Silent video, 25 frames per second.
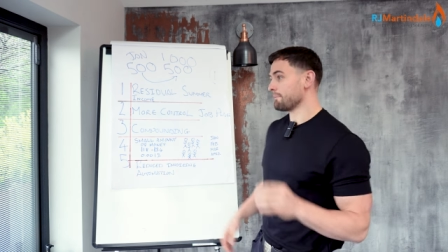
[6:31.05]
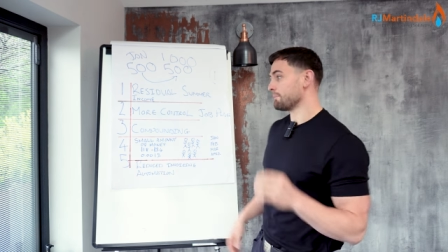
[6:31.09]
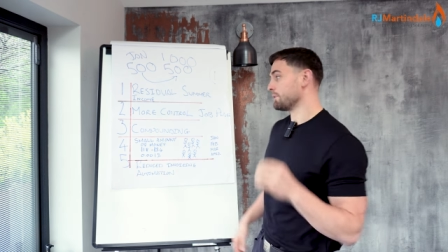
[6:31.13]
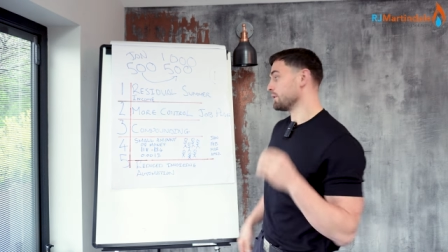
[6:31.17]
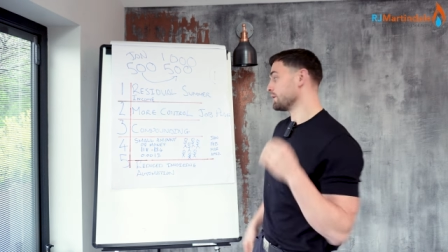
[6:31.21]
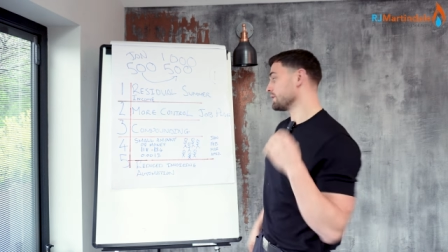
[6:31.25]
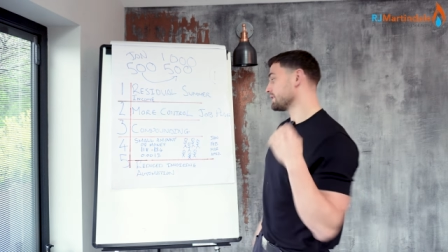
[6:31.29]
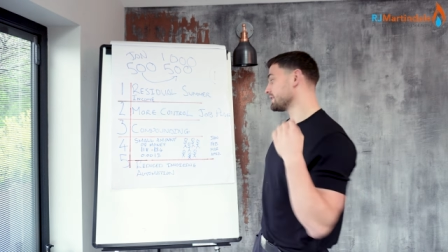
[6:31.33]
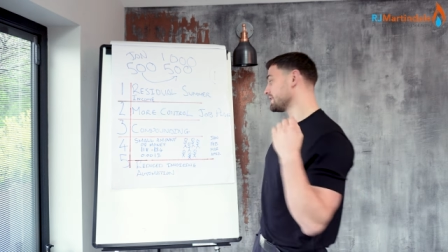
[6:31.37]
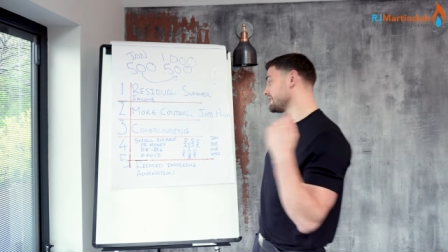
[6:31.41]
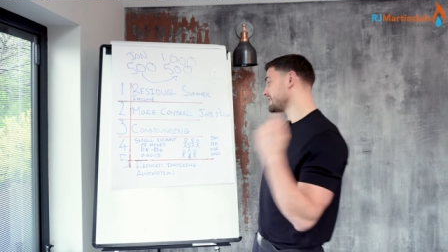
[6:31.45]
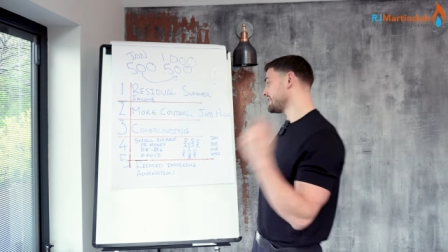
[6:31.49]

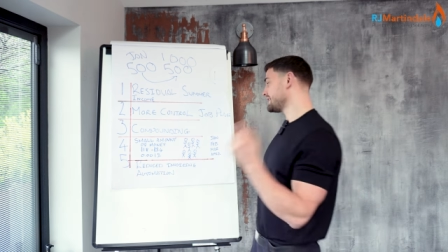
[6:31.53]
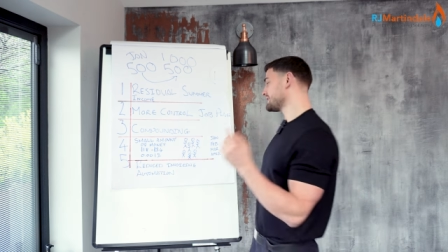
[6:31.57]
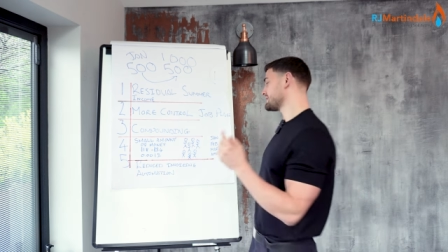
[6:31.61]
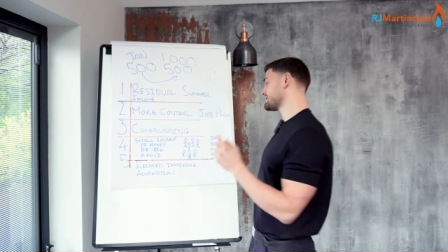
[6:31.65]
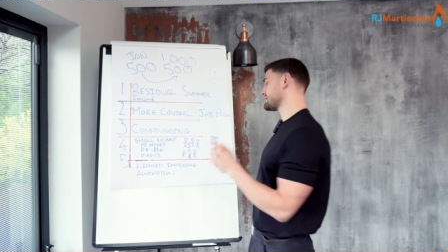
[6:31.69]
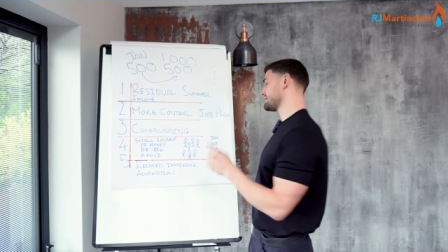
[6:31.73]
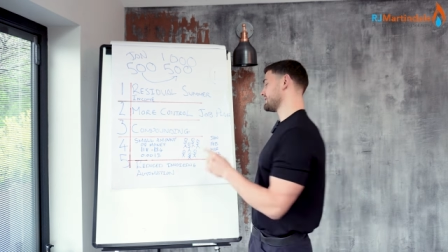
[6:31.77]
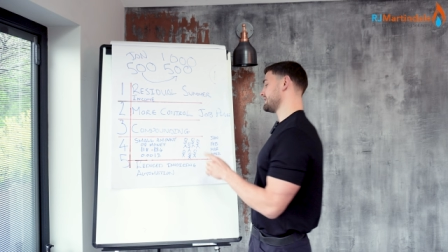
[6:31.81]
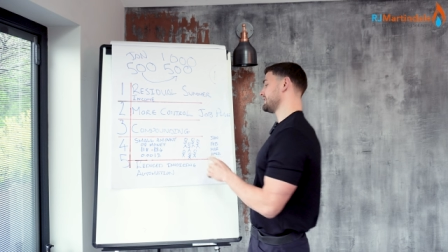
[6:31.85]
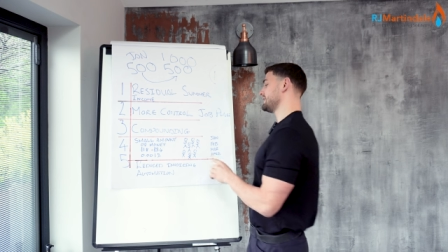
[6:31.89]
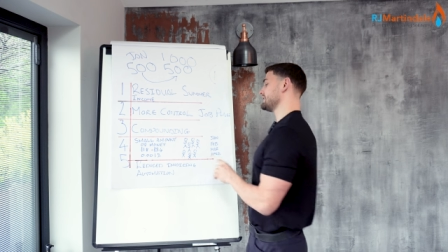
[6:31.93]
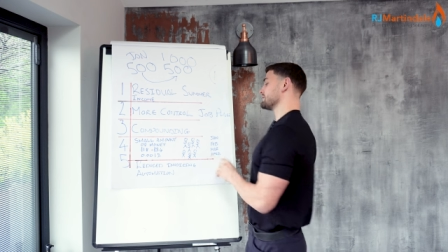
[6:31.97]
but
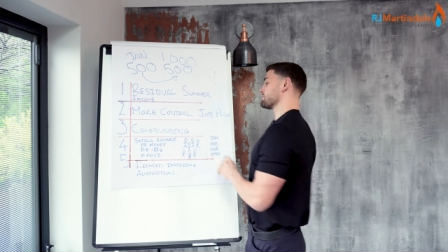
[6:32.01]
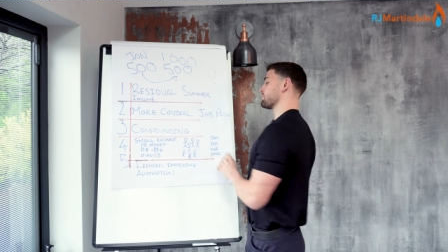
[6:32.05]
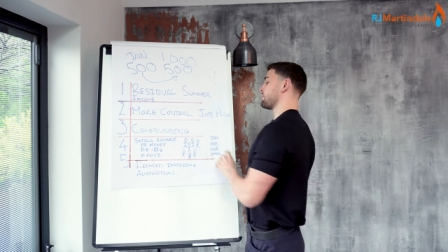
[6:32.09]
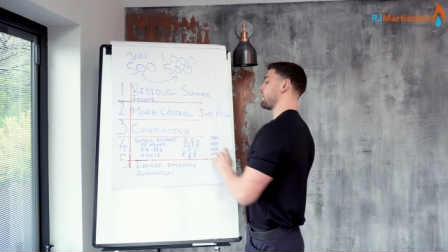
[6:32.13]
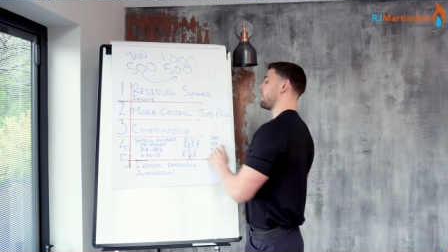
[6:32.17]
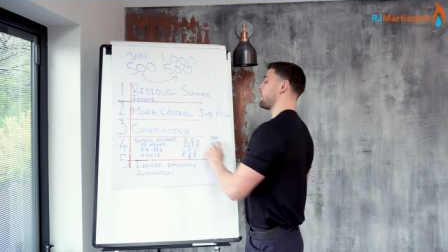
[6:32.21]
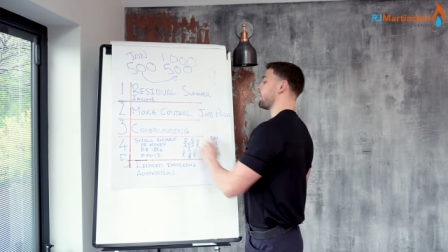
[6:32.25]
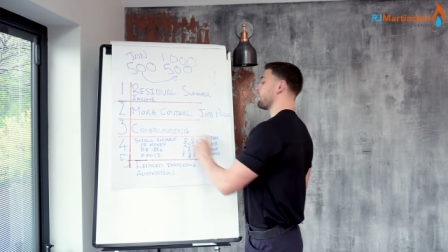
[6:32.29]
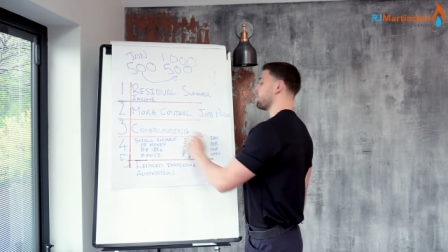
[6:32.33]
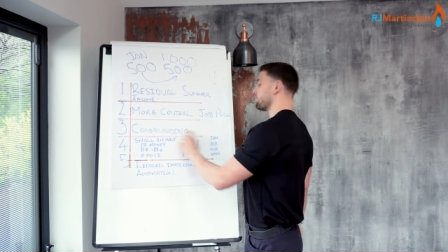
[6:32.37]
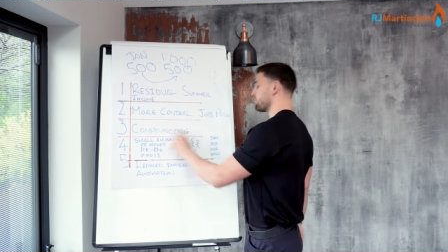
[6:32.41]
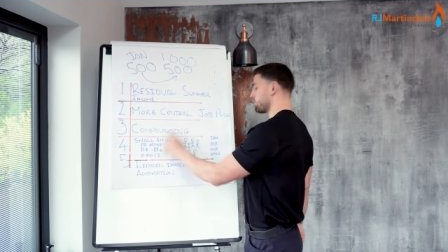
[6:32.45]
this is
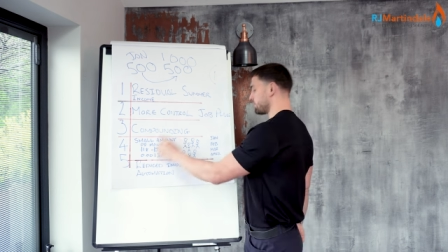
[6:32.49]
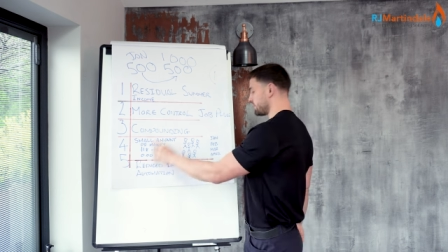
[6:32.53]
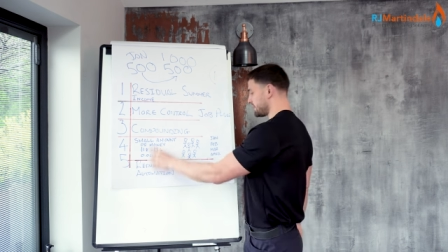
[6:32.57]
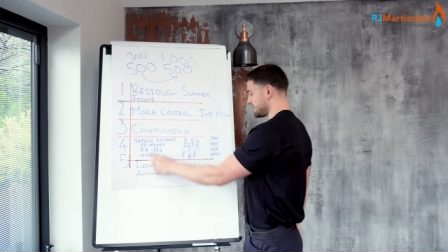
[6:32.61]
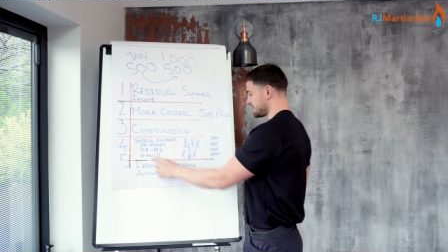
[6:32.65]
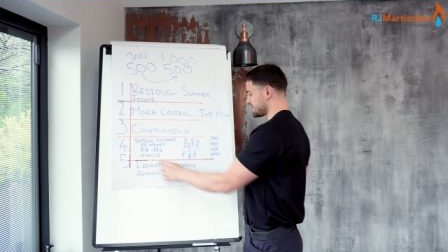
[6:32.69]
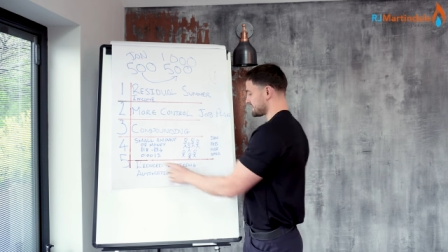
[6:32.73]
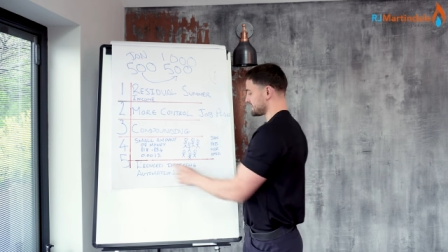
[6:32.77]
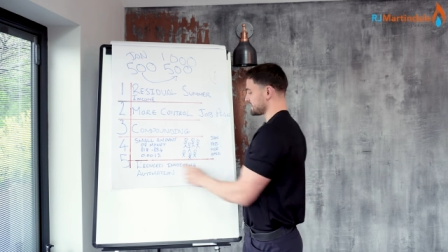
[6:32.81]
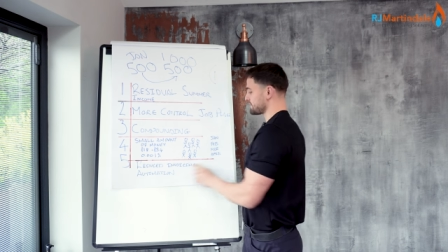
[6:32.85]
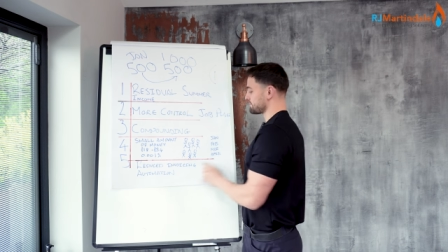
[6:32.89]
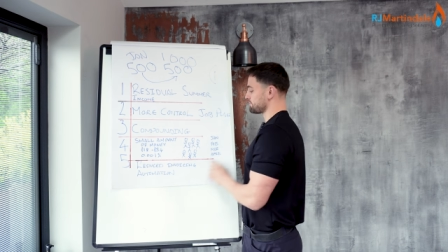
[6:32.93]
what of
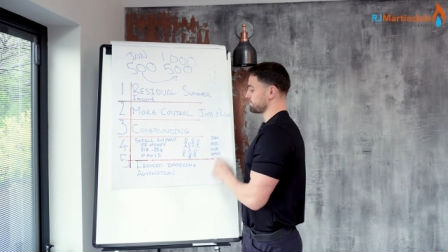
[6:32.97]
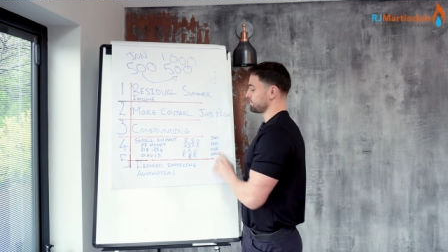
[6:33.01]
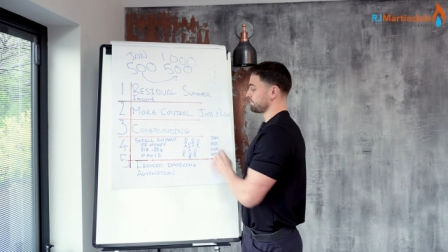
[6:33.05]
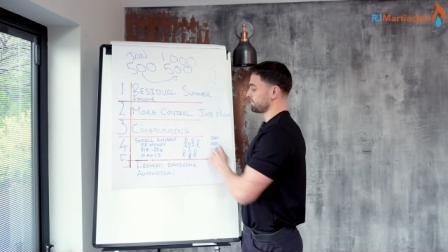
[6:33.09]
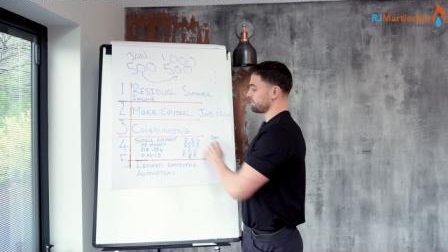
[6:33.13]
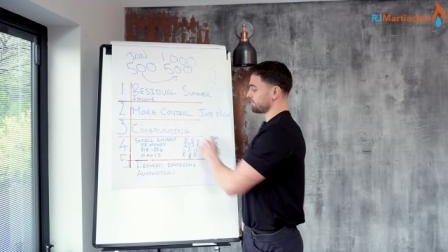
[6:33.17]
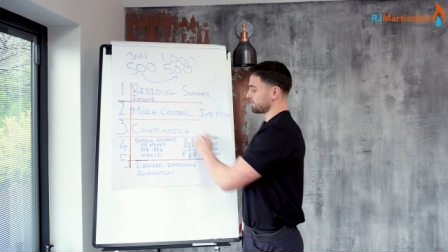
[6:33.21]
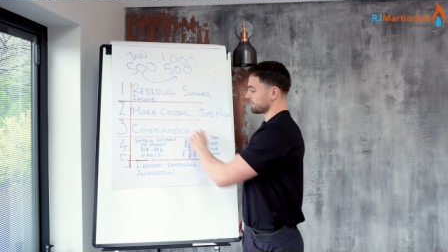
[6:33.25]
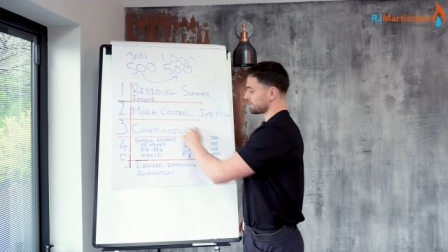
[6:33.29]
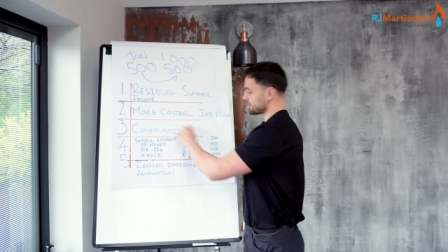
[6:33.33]
this is,